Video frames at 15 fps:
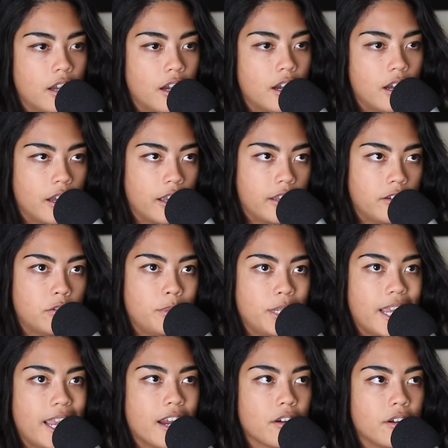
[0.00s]
It'll
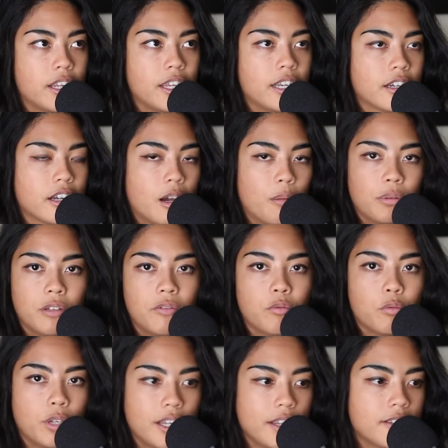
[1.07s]
be airing in a couple of
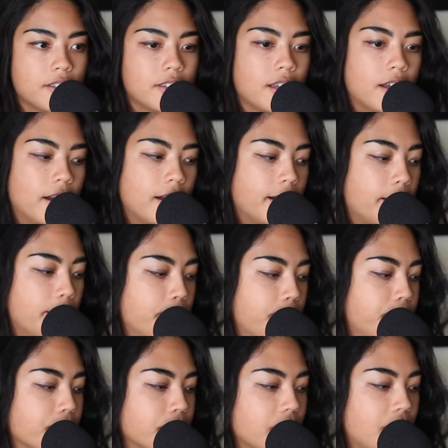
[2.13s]
weeks.
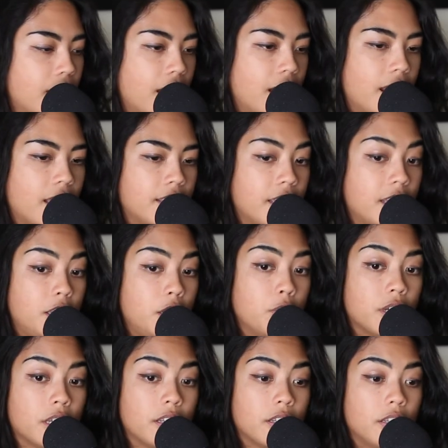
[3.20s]
And then you
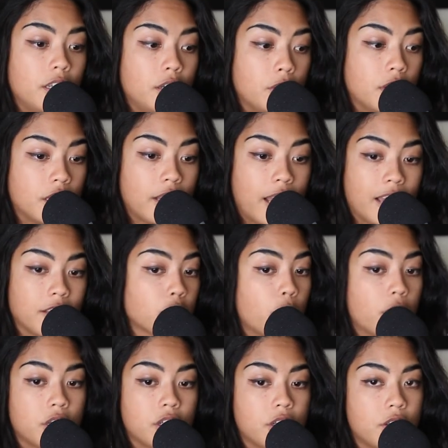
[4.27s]
can ask
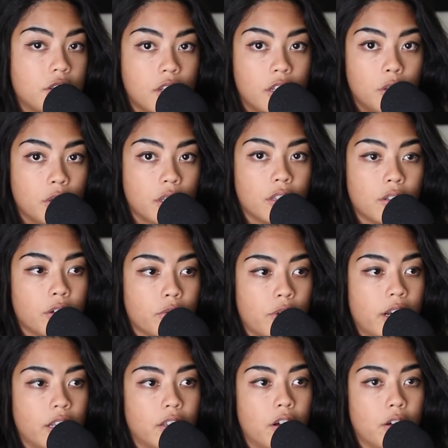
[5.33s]
questions and you can learn
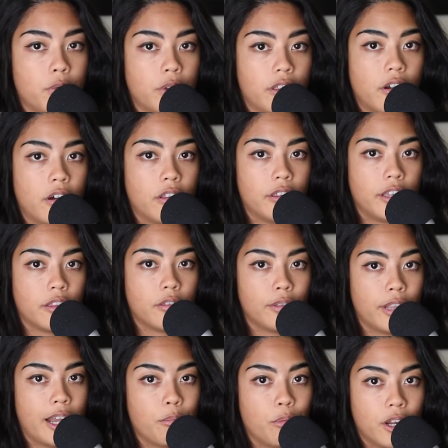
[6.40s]
right along with all the other
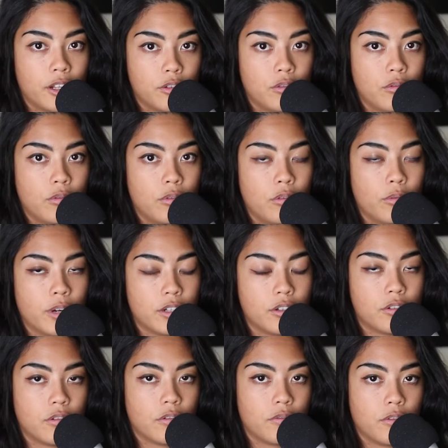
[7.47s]
lab rats who
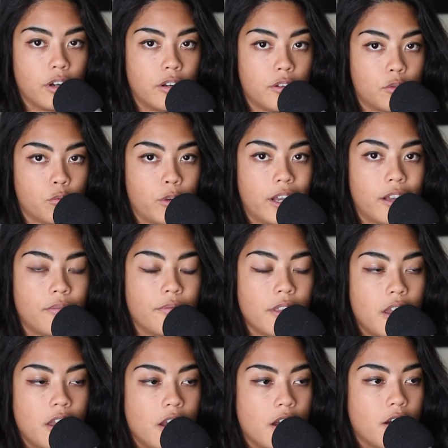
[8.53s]
register for it as well.
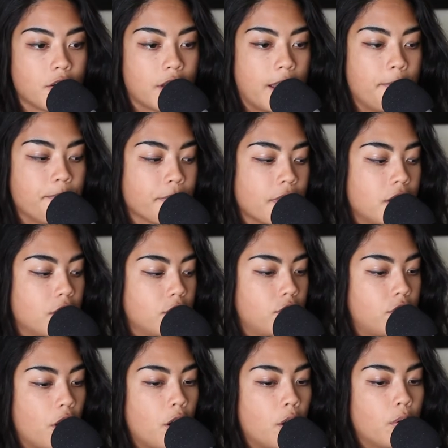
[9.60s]
Okay.
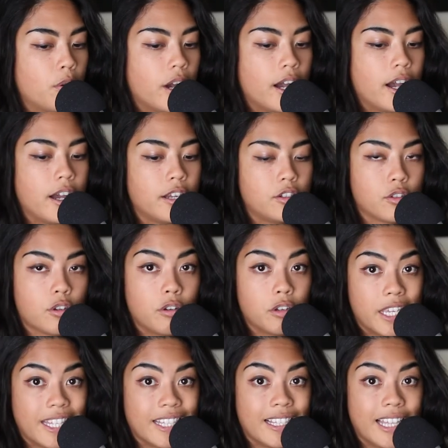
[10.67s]
So just go to
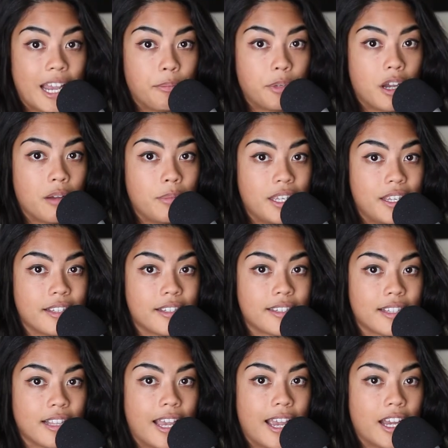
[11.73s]

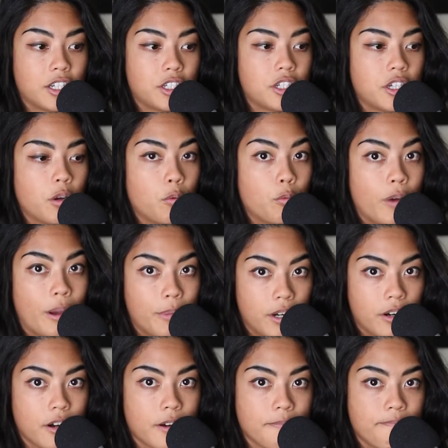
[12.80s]

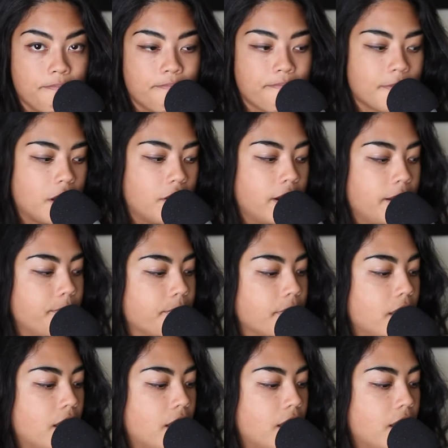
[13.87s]
getinthelab.me/webinar. All right.